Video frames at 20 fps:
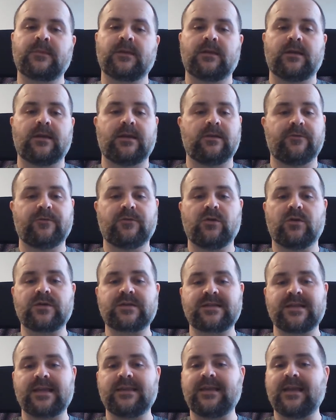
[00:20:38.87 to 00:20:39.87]
And of
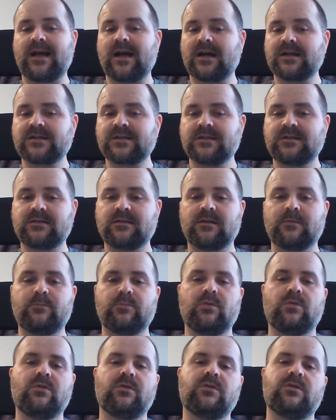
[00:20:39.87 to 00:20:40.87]
course, any article,
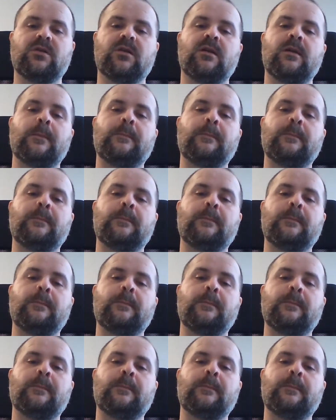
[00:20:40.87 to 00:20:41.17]
book,